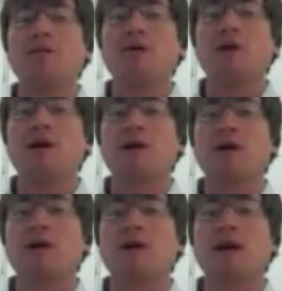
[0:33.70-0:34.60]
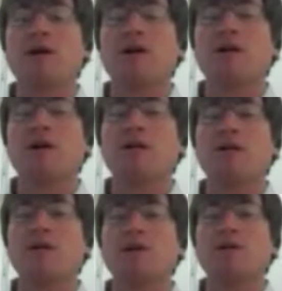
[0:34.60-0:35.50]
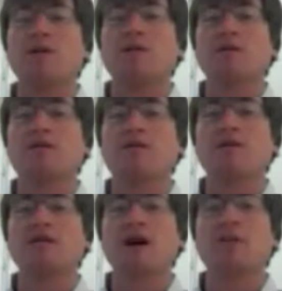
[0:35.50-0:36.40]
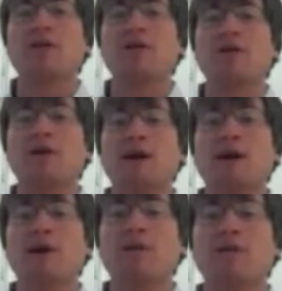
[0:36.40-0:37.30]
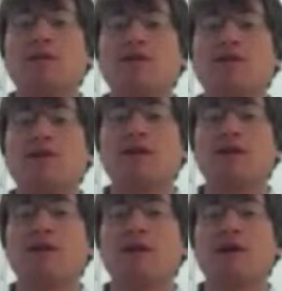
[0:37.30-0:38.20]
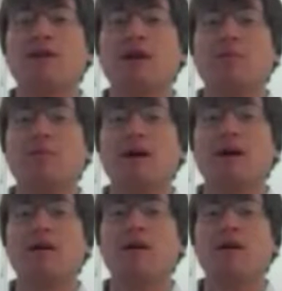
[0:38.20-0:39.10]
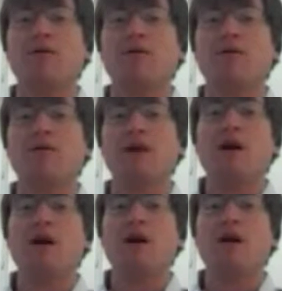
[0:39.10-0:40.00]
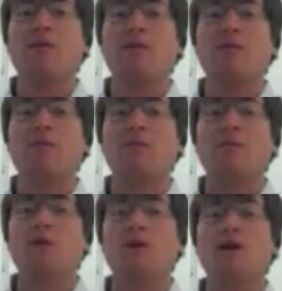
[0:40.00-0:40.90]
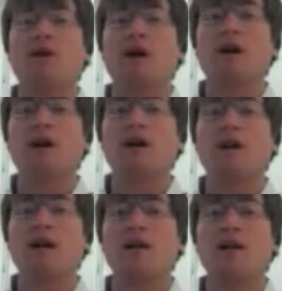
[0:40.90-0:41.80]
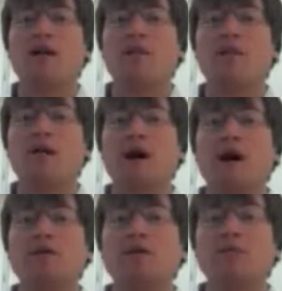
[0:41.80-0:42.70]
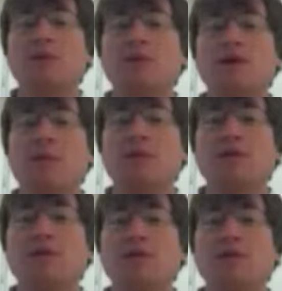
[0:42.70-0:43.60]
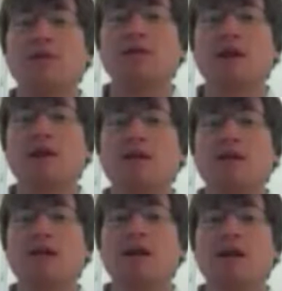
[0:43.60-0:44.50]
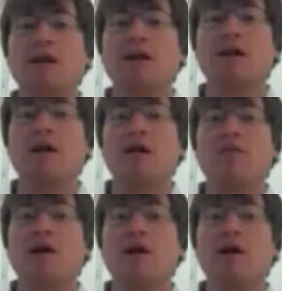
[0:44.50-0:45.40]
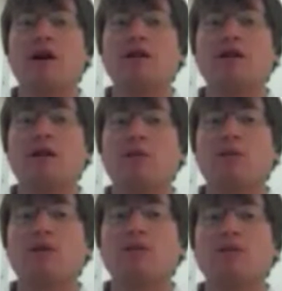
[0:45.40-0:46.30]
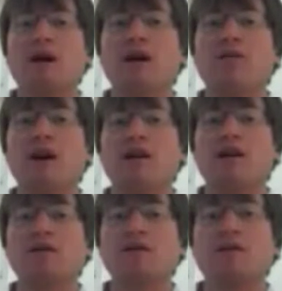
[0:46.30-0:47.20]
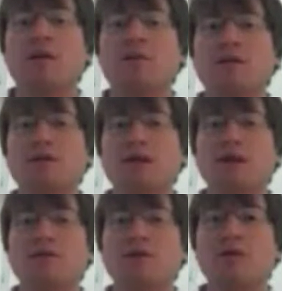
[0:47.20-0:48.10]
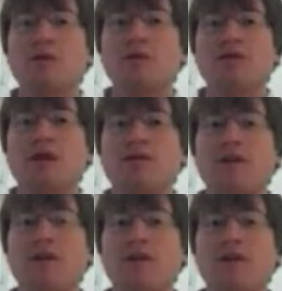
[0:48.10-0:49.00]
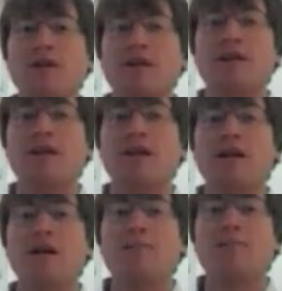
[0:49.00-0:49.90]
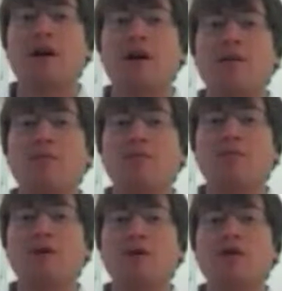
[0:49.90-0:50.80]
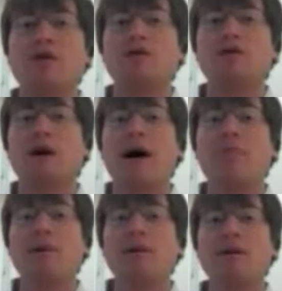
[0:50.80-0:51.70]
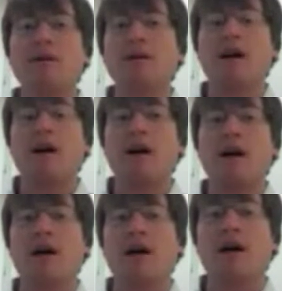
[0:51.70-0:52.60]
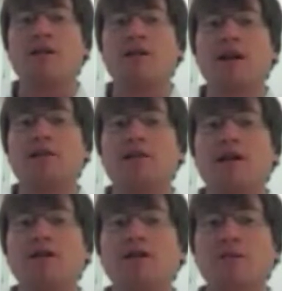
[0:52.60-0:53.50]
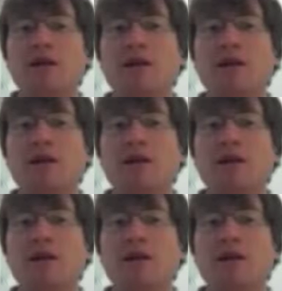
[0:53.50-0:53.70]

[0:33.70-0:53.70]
so I don't know that I would say it was the first time or the only time, but it was definitely a great example of working hard and keeping your eyes open to opportunities, and then recognizing that when you take advantage of those opportunities and when you put yourself out there, that good things will happen. And that's largely